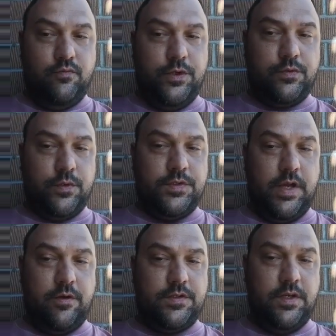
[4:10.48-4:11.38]
resource
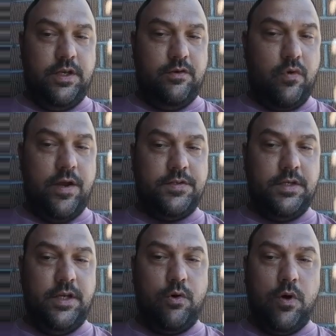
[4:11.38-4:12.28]
scarcity and
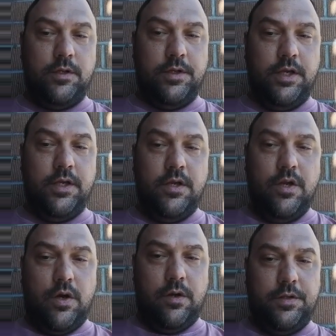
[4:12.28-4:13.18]
rising inequality,
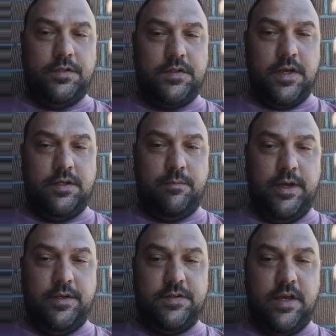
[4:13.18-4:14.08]
all this
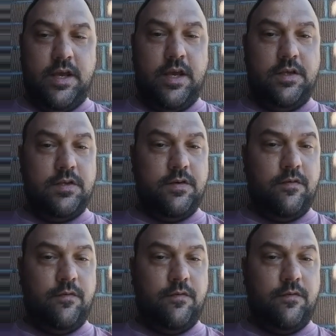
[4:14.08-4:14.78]
demands a